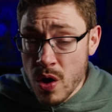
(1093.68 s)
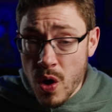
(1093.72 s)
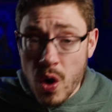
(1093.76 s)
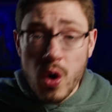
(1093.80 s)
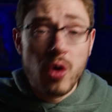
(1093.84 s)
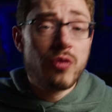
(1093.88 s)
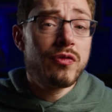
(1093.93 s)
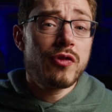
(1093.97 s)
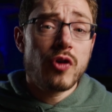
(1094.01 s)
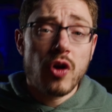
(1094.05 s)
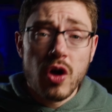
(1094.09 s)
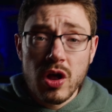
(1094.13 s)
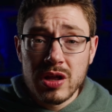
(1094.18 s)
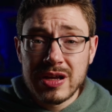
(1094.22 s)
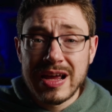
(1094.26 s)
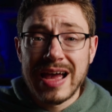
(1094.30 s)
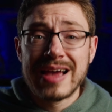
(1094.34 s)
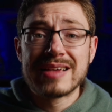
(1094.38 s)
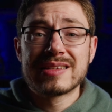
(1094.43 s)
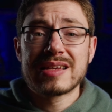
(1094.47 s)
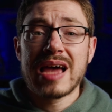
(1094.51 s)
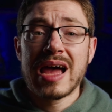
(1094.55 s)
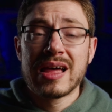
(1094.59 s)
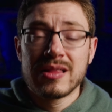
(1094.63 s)
overall,
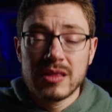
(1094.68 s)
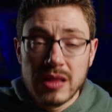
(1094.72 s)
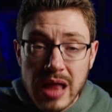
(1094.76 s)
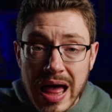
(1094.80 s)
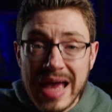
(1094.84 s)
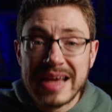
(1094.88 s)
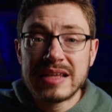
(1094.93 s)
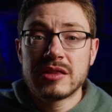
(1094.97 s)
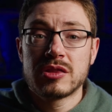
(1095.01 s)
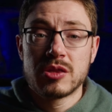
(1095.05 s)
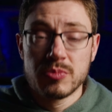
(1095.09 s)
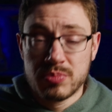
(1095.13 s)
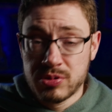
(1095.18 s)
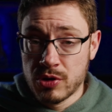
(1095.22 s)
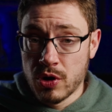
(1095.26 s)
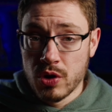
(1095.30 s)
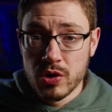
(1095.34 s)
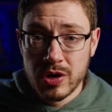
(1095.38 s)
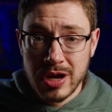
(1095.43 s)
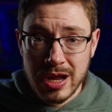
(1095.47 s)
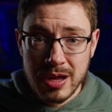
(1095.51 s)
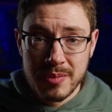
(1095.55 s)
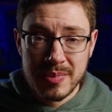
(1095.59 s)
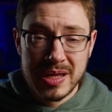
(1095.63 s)
guys, I like the
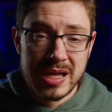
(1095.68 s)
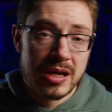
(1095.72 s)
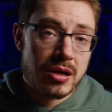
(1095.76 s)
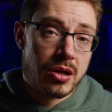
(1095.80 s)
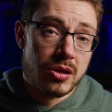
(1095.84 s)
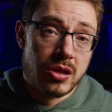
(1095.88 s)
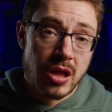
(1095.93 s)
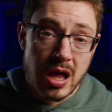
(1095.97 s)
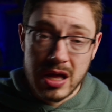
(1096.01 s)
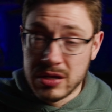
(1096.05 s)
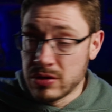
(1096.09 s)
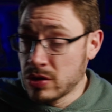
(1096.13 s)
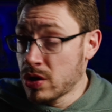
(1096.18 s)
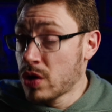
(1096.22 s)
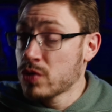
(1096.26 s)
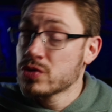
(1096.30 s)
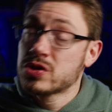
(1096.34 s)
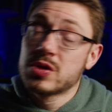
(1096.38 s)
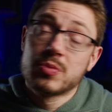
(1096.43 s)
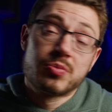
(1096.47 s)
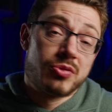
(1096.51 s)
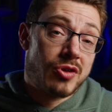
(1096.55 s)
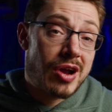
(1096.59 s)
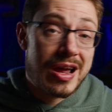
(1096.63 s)
programming a lot. No
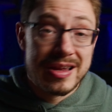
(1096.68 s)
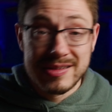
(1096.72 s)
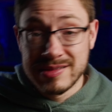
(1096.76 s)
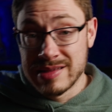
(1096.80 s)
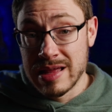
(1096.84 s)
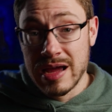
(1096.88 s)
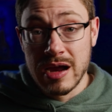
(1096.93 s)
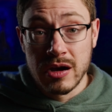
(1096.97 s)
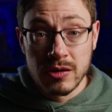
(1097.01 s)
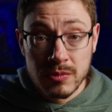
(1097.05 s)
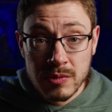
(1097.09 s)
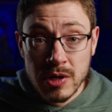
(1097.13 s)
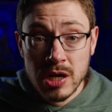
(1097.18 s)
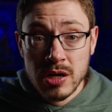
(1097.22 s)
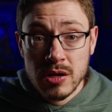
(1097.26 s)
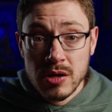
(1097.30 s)
surprise there.